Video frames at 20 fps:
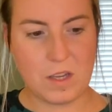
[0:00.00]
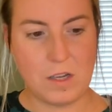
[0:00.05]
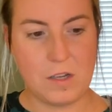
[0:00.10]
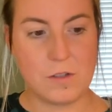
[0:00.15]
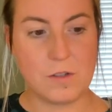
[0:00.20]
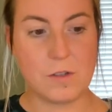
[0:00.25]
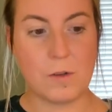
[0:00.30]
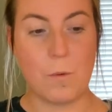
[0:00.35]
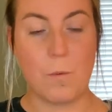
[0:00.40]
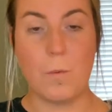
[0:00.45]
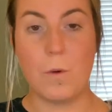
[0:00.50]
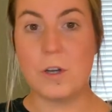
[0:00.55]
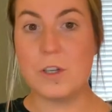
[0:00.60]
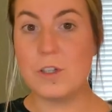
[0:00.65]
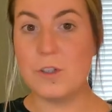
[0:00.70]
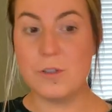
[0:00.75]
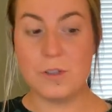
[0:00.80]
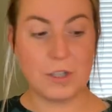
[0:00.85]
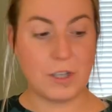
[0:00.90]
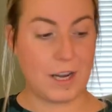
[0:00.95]
So what
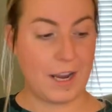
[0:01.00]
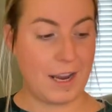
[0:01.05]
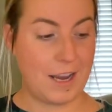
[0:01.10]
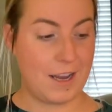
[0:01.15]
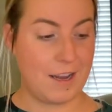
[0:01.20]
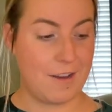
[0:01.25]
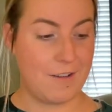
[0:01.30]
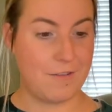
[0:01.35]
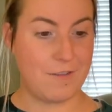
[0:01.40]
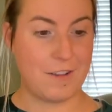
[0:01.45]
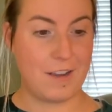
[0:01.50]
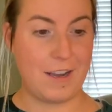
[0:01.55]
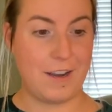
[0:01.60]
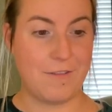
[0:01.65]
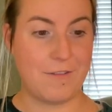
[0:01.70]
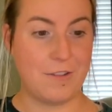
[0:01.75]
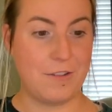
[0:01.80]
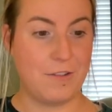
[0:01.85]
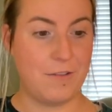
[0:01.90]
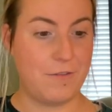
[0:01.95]
you should have
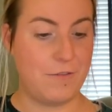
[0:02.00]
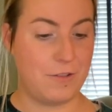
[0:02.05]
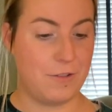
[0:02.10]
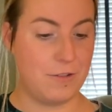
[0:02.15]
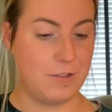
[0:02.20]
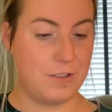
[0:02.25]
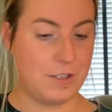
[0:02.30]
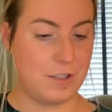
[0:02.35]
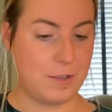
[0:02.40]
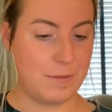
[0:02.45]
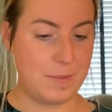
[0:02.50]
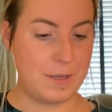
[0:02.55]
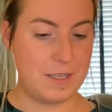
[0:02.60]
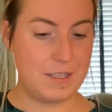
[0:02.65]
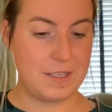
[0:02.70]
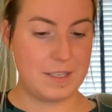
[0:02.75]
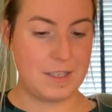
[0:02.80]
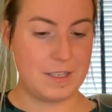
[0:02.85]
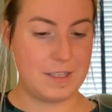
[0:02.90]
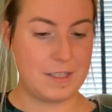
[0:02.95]
after you've folded your
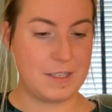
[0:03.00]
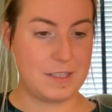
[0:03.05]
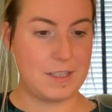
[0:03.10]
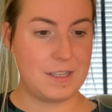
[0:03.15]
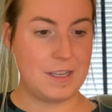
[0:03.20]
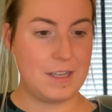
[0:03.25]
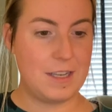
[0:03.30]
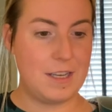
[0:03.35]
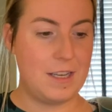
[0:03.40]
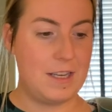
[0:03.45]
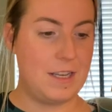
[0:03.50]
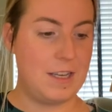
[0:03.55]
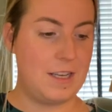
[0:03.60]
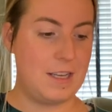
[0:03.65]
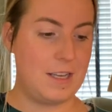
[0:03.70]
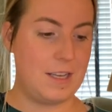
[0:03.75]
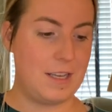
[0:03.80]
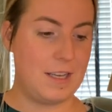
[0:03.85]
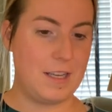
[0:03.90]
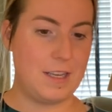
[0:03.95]
pieces
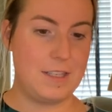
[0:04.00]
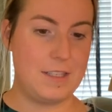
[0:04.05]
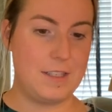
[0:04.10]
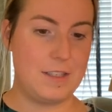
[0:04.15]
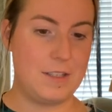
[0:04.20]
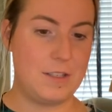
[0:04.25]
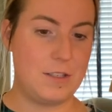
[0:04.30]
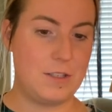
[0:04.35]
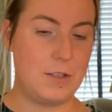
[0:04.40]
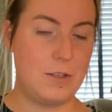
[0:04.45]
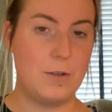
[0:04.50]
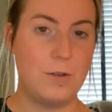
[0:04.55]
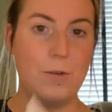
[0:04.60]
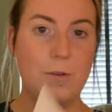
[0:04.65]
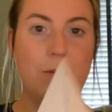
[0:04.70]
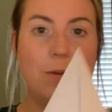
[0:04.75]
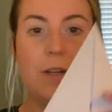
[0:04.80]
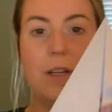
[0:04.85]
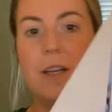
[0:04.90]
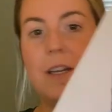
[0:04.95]
is
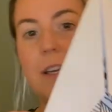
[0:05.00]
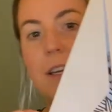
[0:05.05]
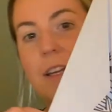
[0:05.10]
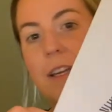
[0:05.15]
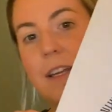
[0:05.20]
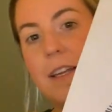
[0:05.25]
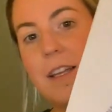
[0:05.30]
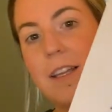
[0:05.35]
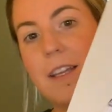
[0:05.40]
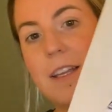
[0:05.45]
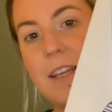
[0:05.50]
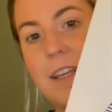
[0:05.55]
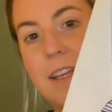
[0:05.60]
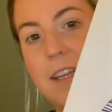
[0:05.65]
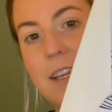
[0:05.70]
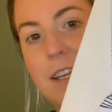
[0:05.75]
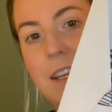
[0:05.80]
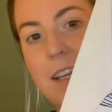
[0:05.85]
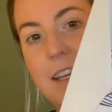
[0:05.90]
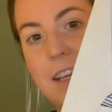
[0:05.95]
two
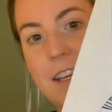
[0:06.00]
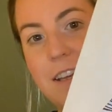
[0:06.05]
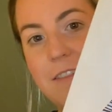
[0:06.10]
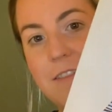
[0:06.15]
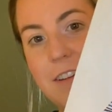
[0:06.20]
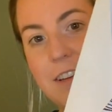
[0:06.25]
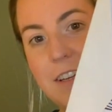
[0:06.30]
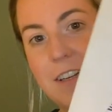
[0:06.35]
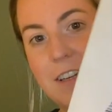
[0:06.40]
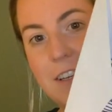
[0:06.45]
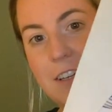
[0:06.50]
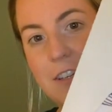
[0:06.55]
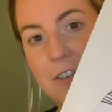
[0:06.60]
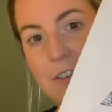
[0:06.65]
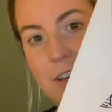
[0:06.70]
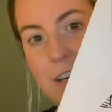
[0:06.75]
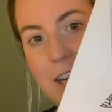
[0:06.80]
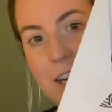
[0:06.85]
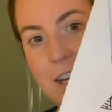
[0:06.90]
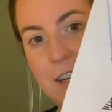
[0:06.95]
even
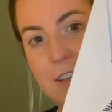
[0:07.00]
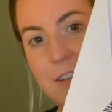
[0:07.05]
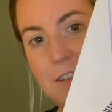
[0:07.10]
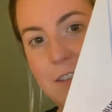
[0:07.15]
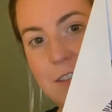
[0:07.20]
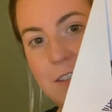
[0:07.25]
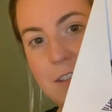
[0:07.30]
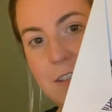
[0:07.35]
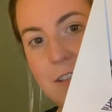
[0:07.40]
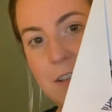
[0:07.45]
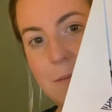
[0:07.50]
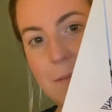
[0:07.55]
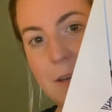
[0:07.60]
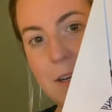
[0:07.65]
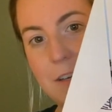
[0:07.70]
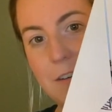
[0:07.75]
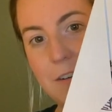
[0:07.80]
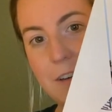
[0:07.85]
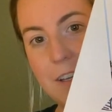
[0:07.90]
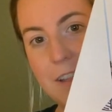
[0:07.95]
triangles to the
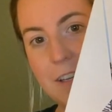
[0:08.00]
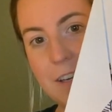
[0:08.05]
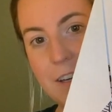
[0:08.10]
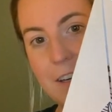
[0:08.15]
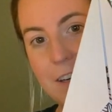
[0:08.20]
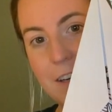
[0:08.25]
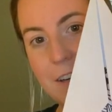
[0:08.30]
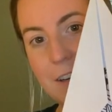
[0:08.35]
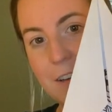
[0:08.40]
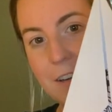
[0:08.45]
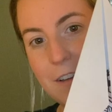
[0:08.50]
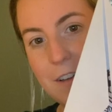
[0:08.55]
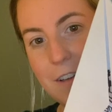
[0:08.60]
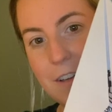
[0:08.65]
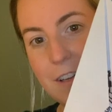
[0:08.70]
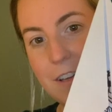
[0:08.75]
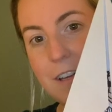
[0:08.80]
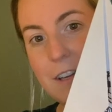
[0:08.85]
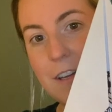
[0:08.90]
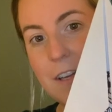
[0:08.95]
middle right there.
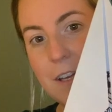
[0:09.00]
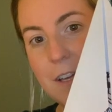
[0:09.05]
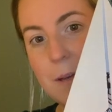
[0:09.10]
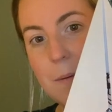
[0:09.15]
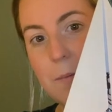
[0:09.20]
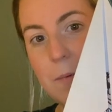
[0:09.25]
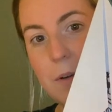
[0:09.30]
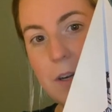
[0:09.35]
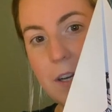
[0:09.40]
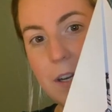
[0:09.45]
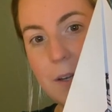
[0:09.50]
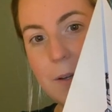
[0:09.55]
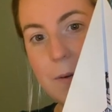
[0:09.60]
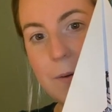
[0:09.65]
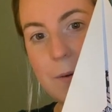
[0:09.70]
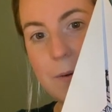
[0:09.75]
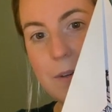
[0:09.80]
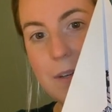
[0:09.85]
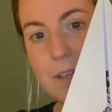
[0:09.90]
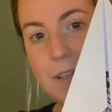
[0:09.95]
Pretty
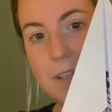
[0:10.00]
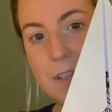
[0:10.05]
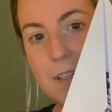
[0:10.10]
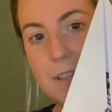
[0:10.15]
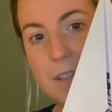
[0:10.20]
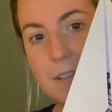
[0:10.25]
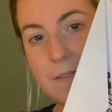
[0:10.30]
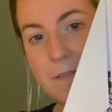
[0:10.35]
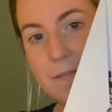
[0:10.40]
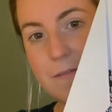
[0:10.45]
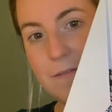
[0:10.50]
cool.